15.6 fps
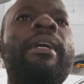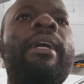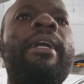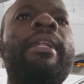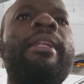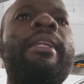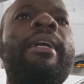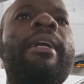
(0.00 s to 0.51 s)

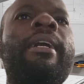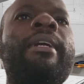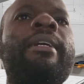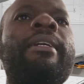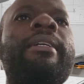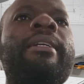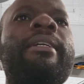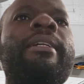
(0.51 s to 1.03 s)
And
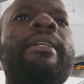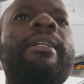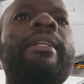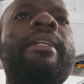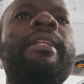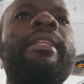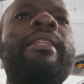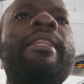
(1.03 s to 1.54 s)

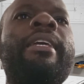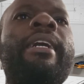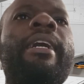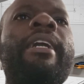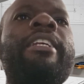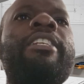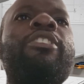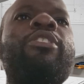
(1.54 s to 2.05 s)
they
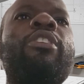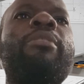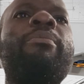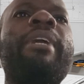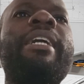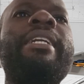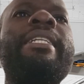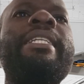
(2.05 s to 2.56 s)
are
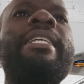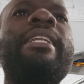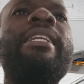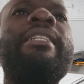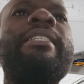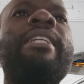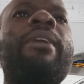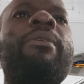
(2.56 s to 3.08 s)
installed by
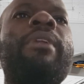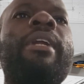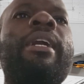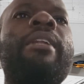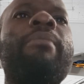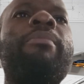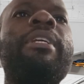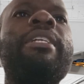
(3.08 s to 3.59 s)
drilling down
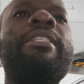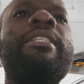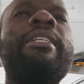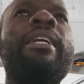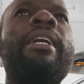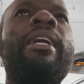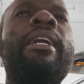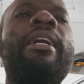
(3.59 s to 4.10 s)
and
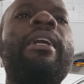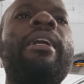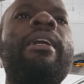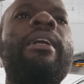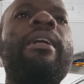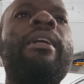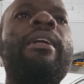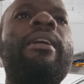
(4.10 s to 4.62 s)
placing
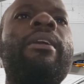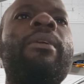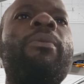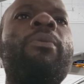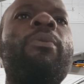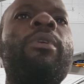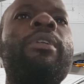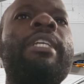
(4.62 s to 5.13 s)
a
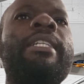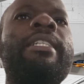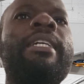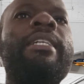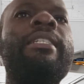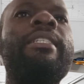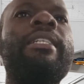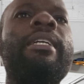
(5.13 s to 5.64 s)

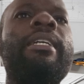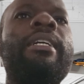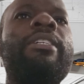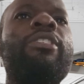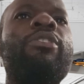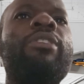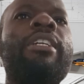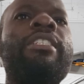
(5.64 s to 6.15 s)
watertight
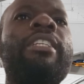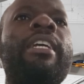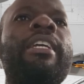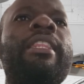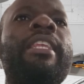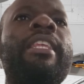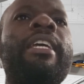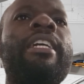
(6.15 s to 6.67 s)
structure
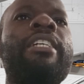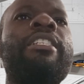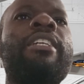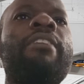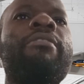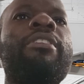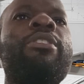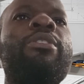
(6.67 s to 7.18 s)
in the
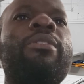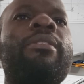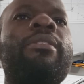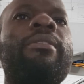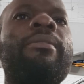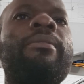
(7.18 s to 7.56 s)
excavation.